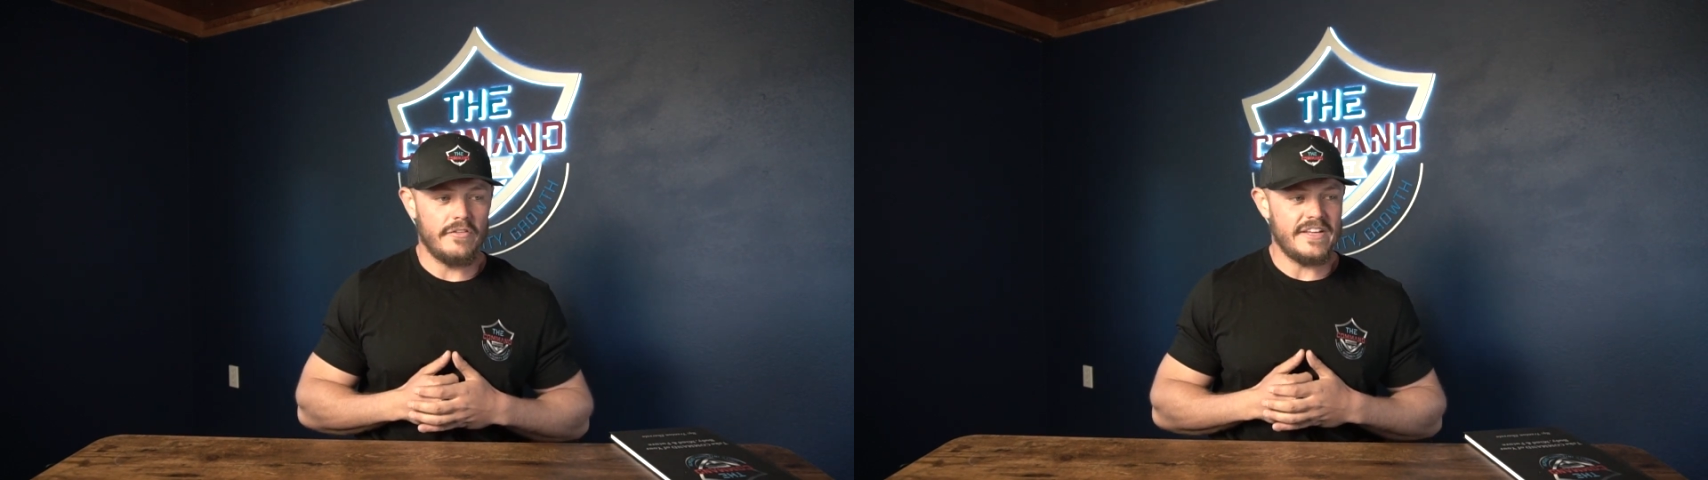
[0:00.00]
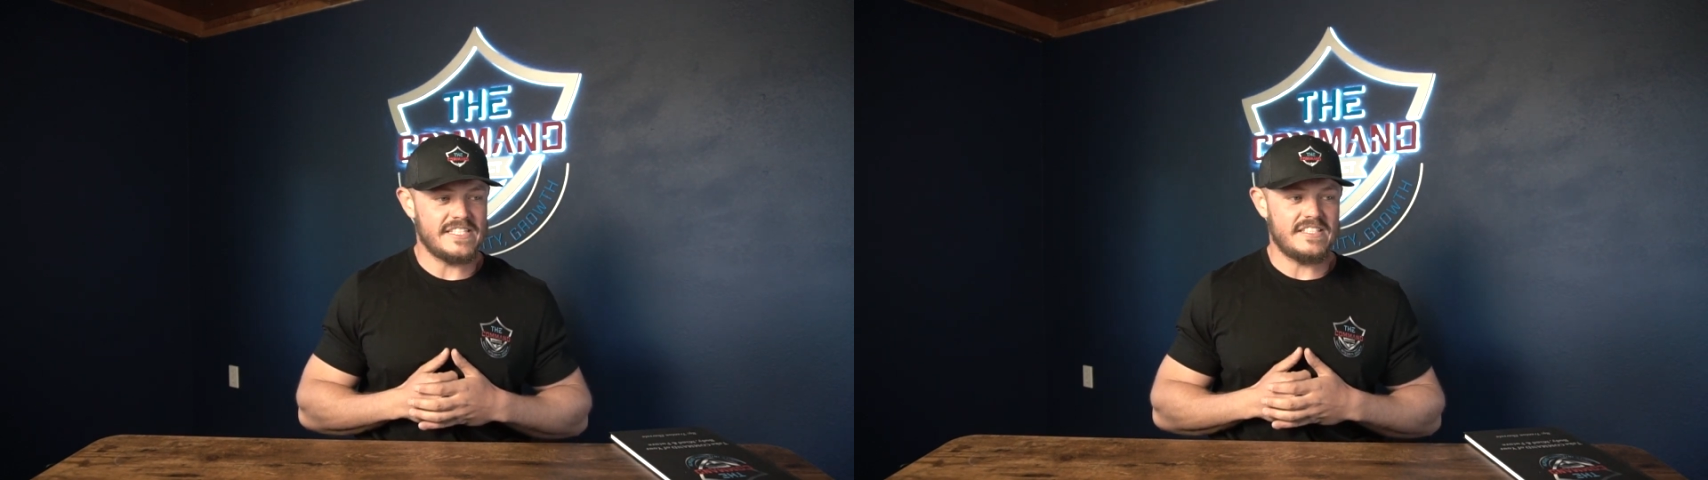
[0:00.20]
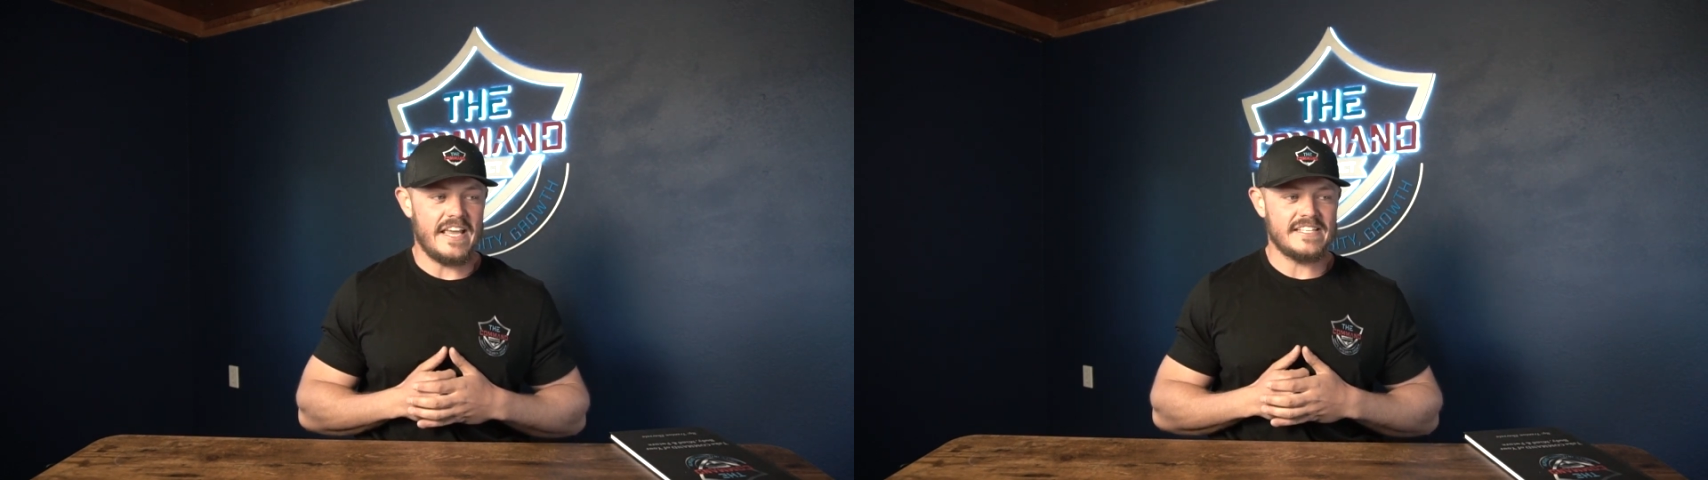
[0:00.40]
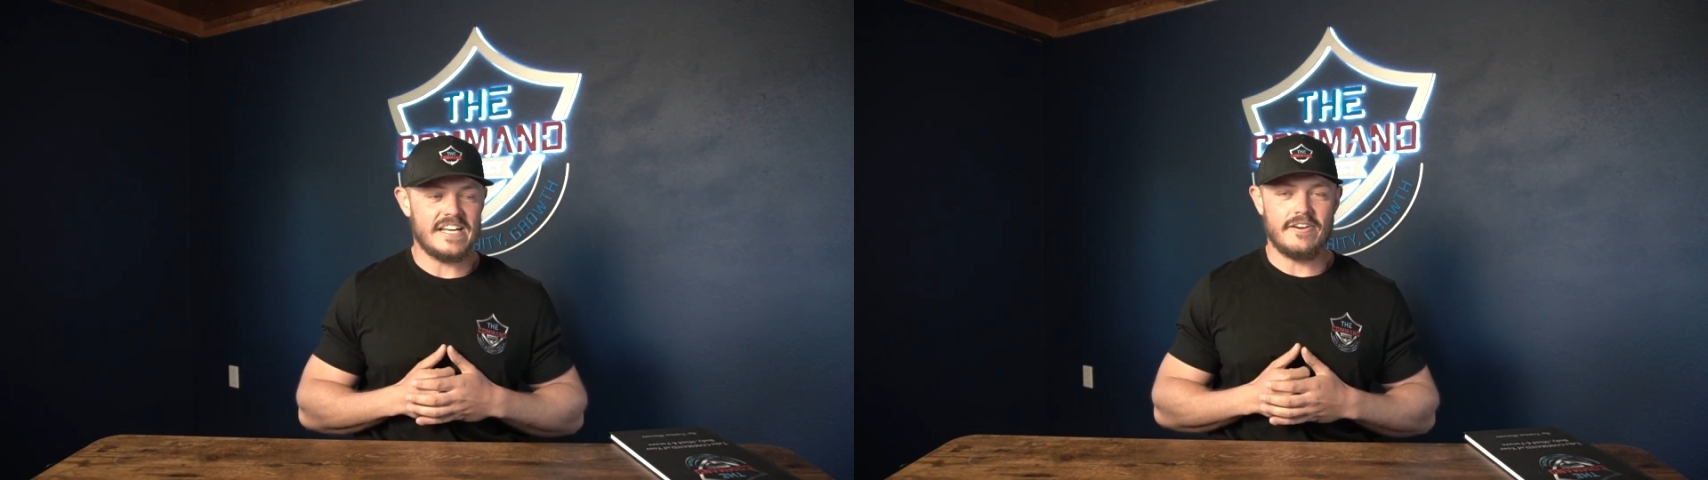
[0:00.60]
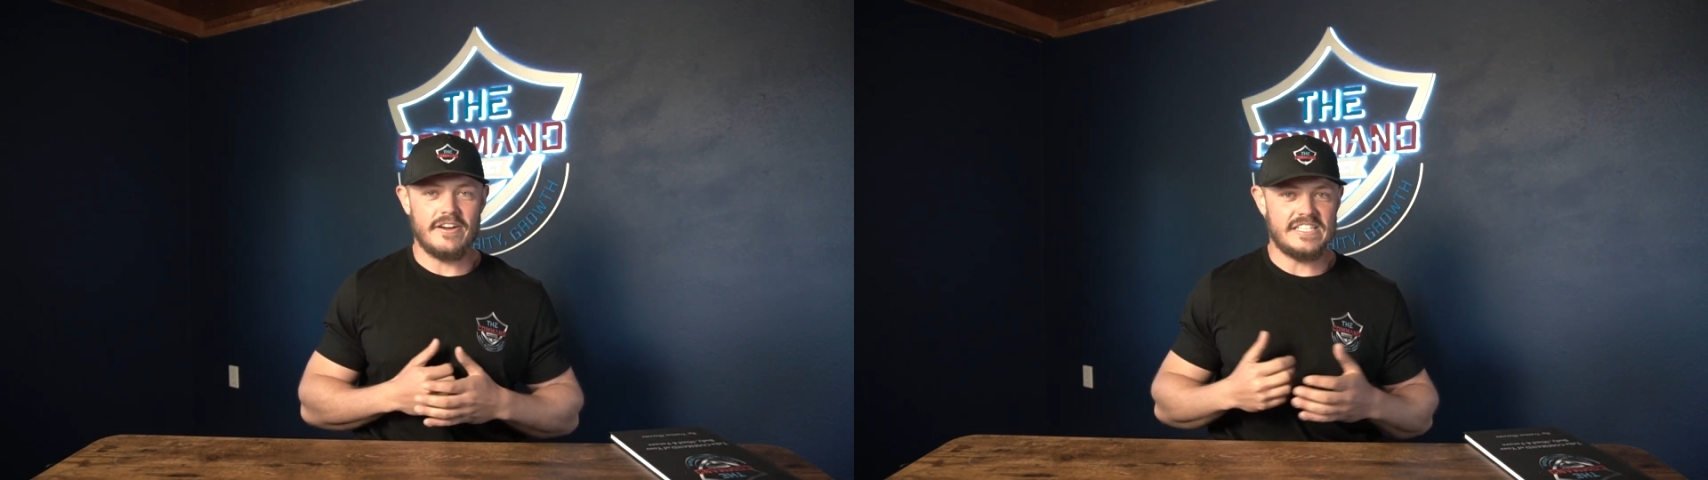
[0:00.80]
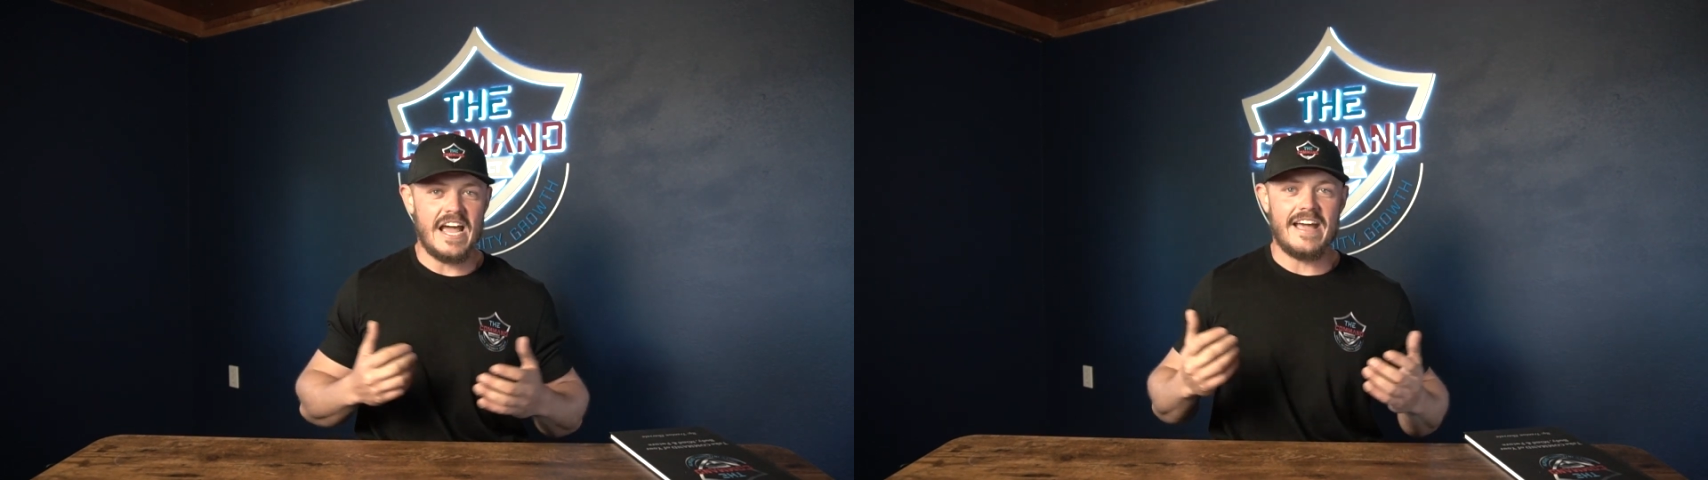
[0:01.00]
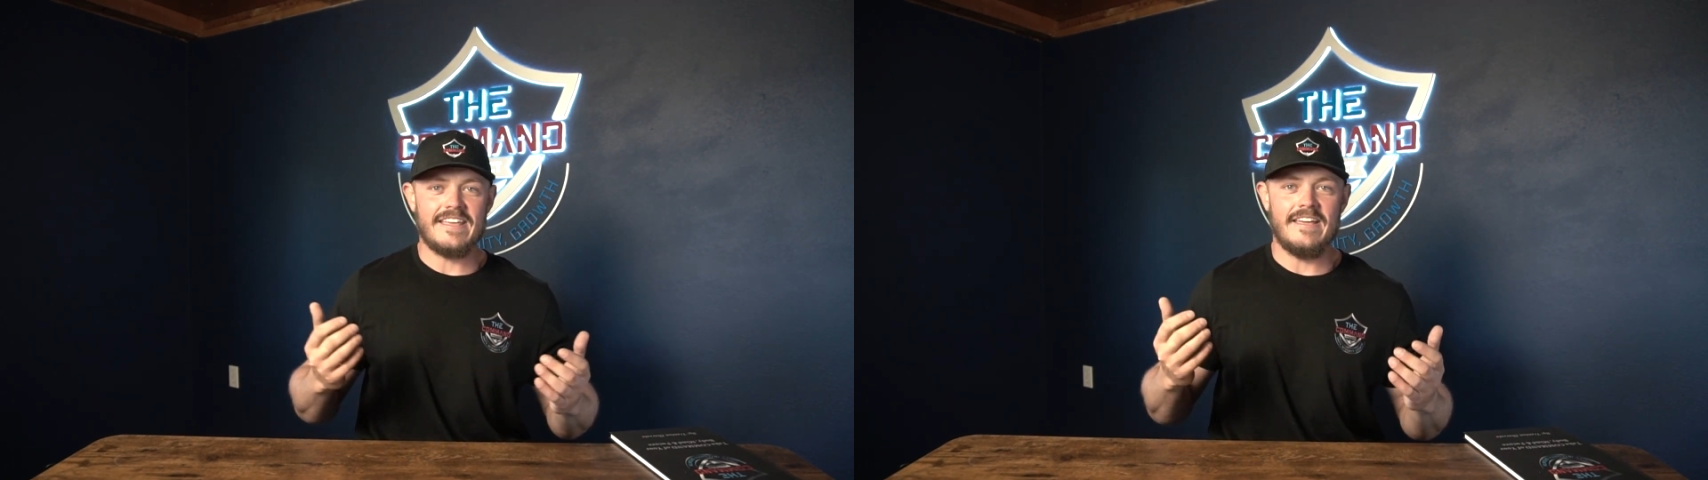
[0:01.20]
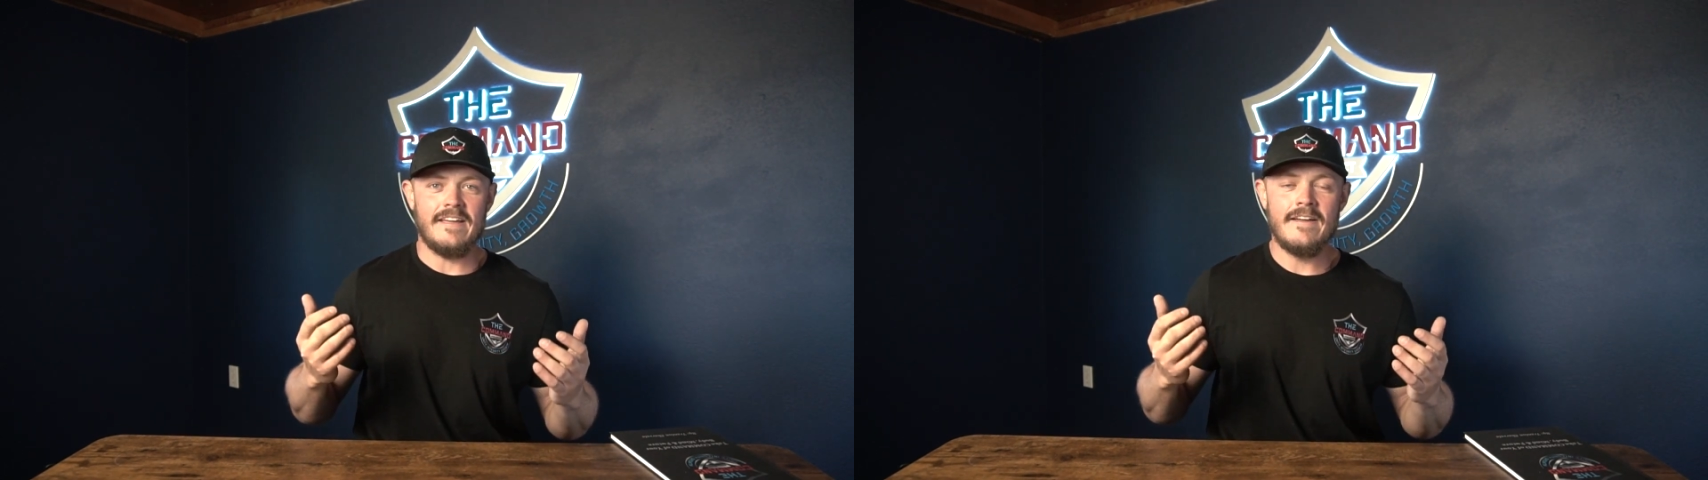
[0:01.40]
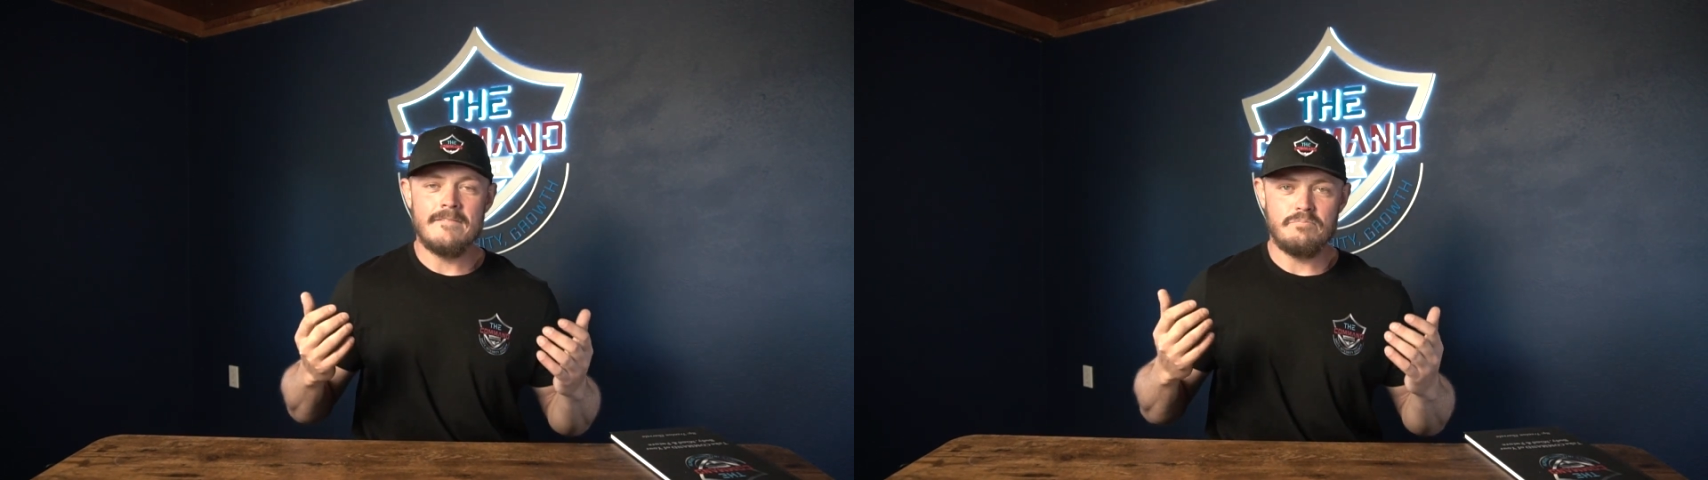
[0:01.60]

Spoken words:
these things that are attacking